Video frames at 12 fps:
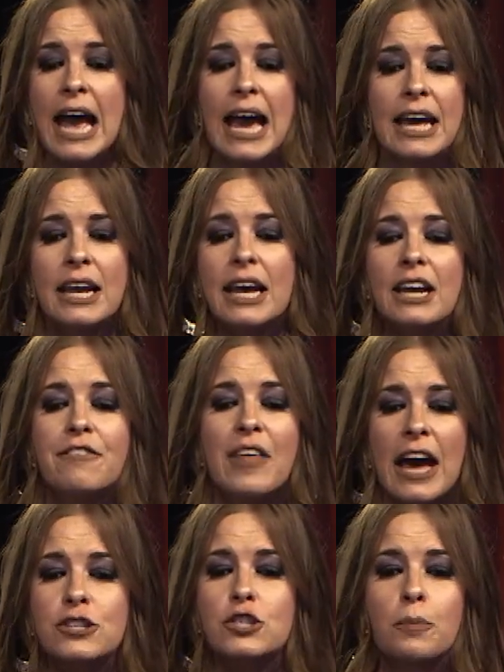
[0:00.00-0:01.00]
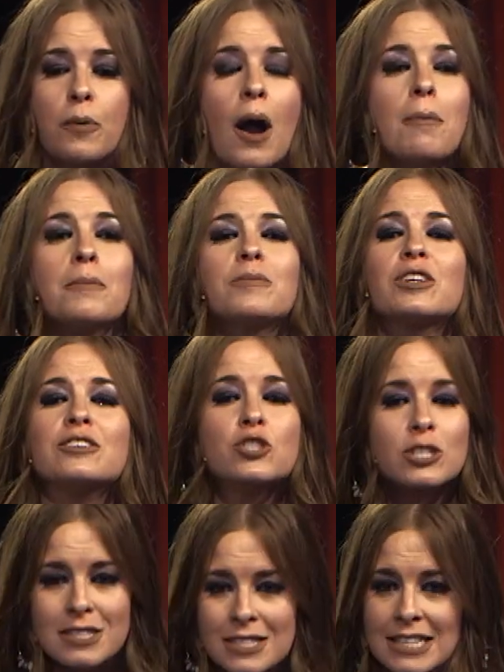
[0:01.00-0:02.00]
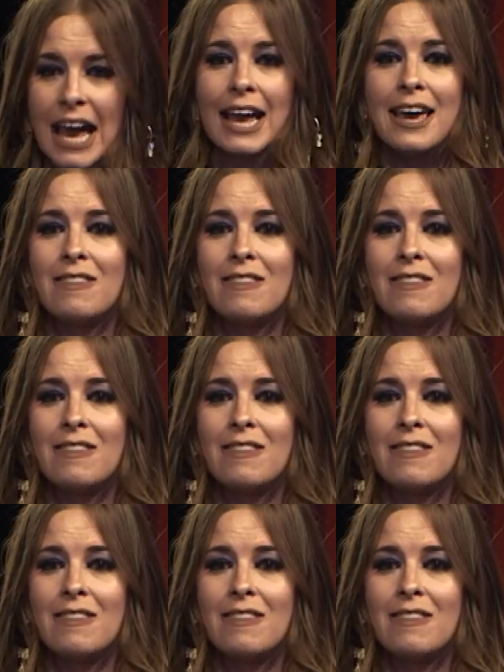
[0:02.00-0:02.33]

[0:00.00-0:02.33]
And if that's your problem, then just stay